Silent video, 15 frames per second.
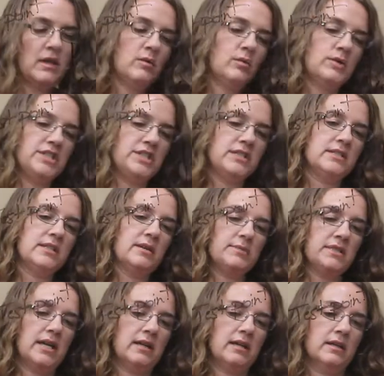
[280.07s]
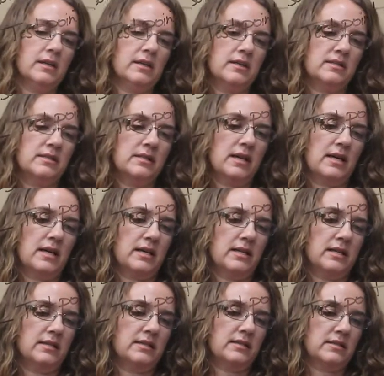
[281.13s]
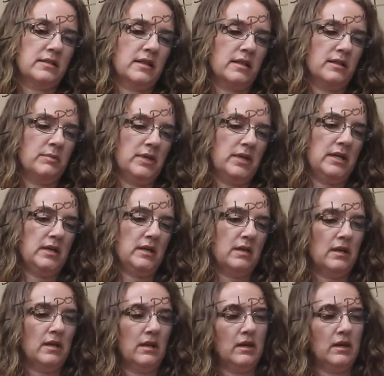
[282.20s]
which ends up telling us that it's going to be